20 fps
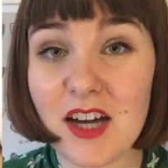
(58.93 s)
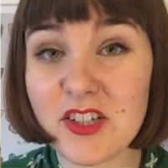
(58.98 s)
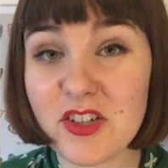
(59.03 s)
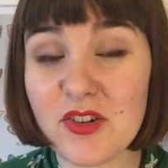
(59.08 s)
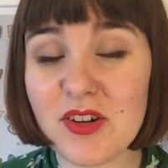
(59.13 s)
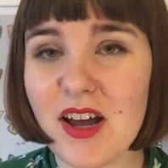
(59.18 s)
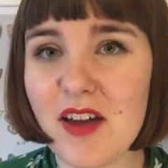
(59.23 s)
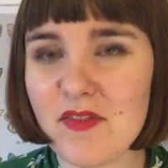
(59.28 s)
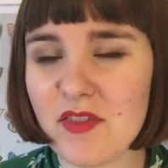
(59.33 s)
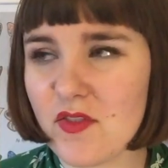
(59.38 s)
I
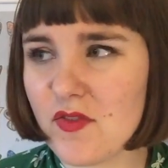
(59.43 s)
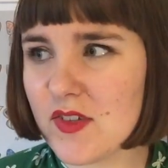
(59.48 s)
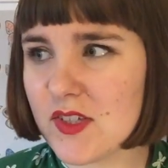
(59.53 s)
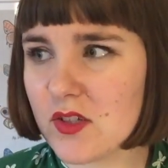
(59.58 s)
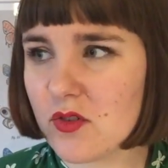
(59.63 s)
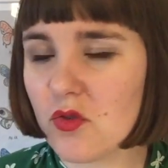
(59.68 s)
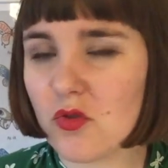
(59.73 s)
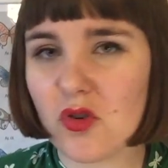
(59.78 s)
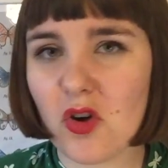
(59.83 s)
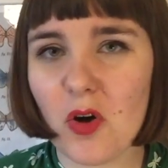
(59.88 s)
don't have the
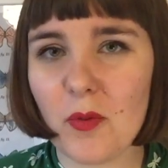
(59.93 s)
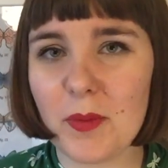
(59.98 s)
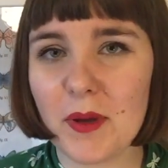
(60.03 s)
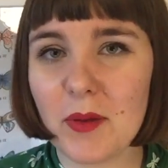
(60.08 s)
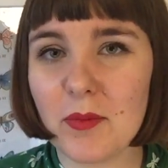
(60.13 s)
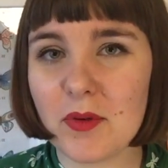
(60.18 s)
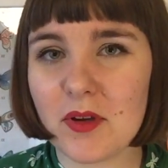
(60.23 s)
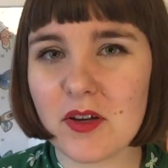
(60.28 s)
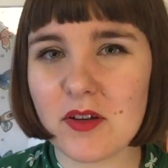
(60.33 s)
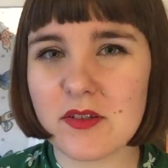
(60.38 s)
physical
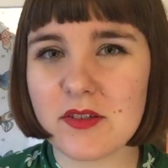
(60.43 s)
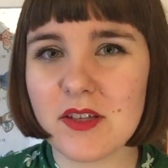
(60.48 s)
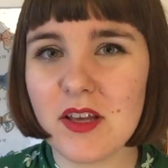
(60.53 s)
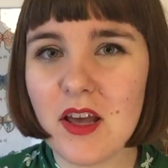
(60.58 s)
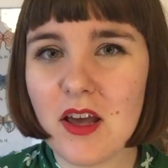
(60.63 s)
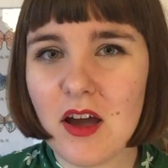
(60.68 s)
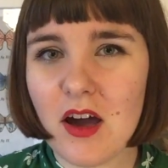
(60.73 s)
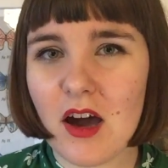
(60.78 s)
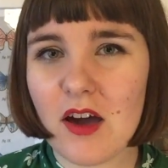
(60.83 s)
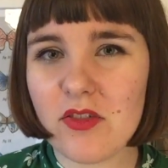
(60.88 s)
copy because
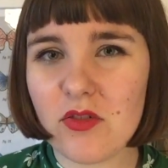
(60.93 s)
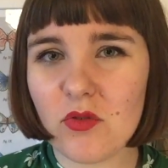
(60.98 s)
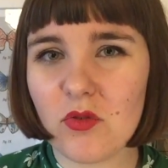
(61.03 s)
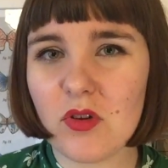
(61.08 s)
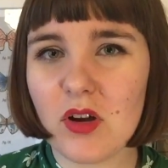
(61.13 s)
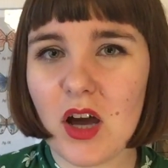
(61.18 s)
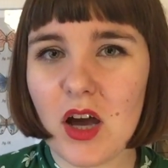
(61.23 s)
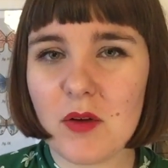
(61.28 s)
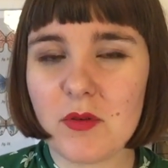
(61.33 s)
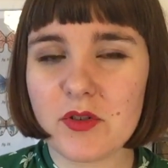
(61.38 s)
I
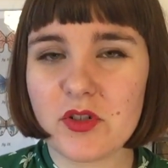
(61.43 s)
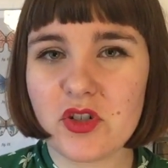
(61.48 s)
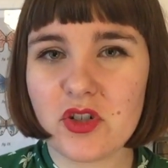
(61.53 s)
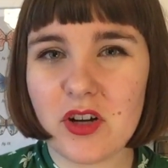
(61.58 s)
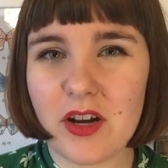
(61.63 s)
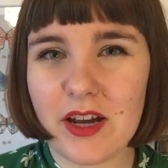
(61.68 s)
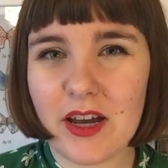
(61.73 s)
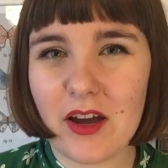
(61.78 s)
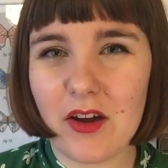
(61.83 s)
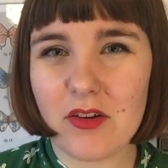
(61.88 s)
thought I would
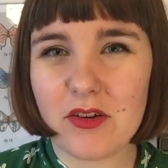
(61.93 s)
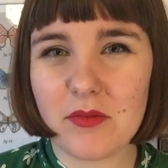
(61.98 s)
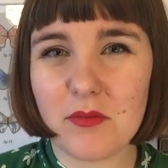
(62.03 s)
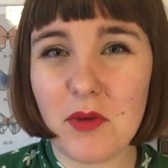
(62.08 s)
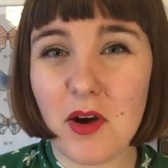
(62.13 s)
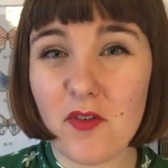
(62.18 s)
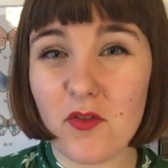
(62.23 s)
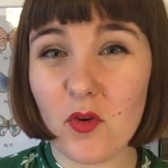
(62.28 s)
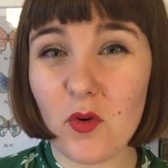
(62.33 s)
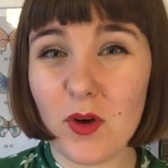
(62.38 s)
try out
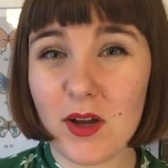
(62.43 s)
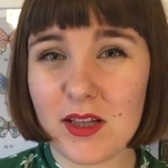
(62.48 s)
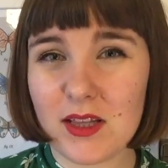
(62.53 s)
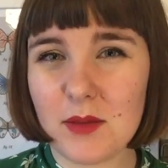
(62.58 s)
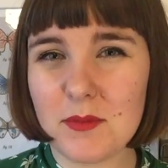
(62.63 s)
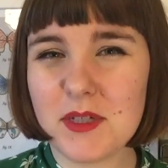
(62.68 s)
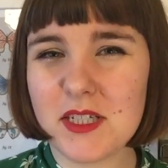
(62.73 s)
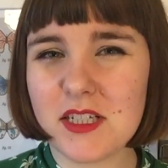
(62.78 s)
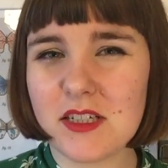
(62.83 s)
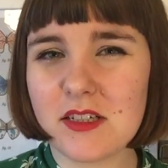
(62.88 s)
Marvel
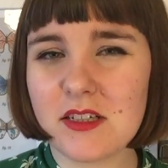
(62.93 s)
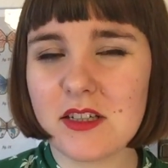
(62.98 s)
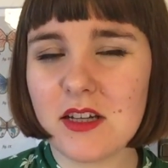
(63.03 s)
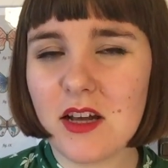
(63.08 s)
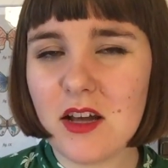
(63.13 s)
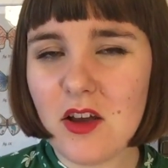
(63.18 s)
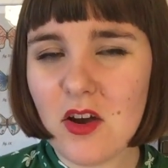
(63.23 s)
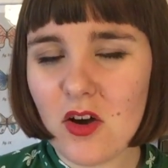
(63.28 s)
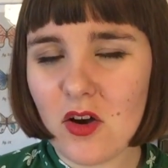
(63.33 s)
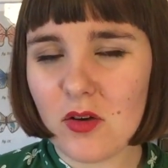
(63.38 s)
Unlimited
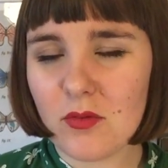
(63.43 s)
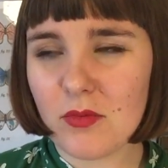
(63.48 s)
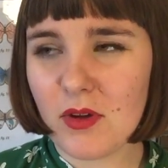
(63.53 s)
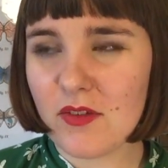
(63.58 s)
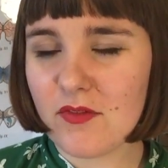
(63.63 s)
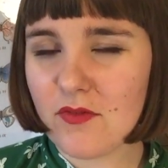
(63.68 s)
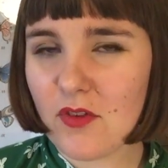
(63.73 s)
on my